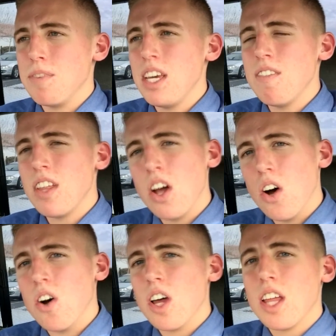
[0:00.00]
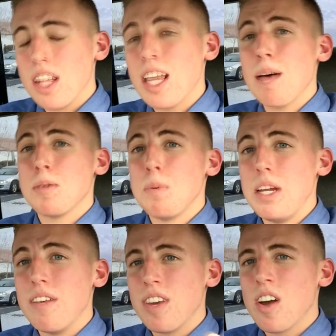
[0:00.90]
Even though the top
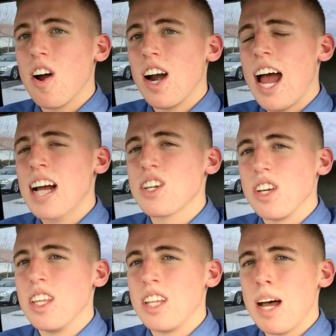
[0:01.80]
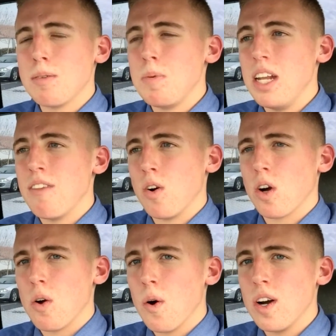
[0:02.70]
speed of the car, actually the top speed ever
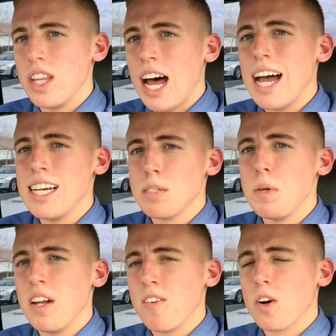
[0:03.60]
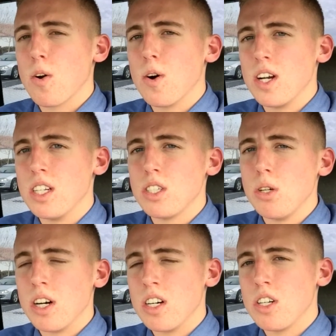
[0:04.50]
recorded, the highest speed ever recorded is
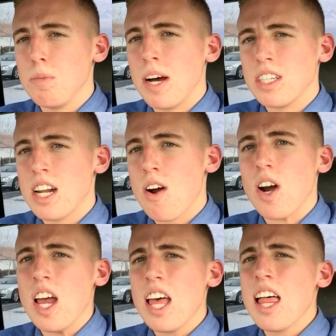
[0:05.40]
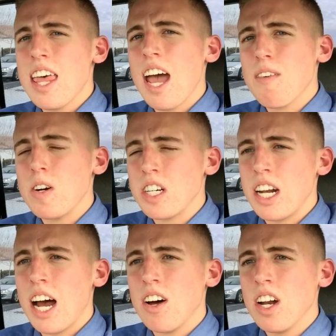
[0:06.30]
202 miles an hour. They averaged it
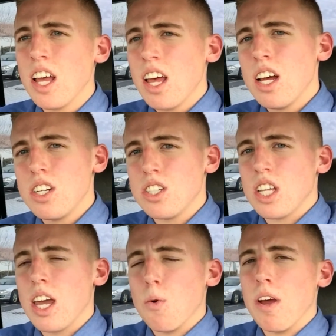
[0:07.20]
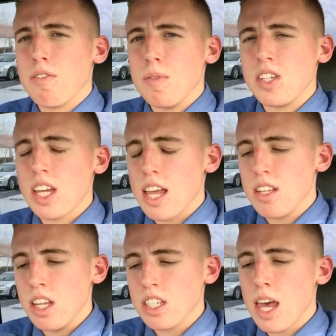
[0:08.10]
out just to get away from
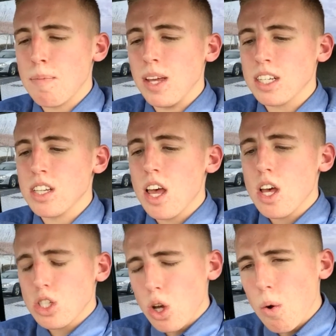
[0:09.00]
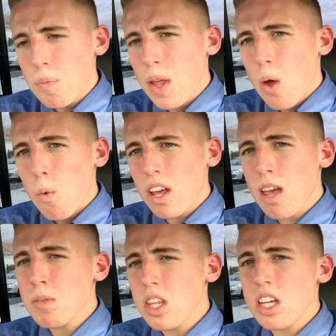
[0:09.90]
the skeptics. So when it
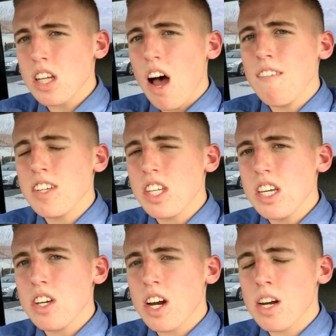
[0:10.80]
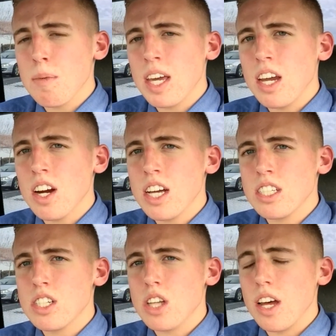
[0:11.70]
comes to this, obviously you're going to be curious
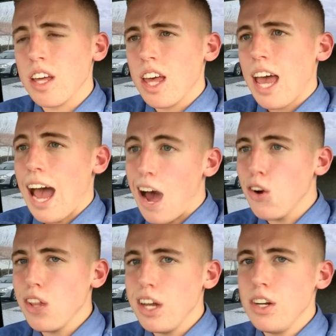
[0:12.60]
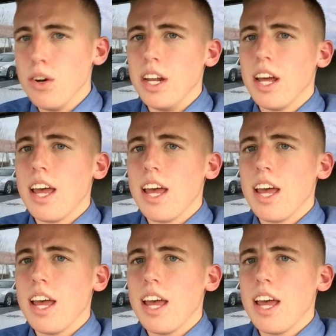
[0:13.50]
as to how do they do it.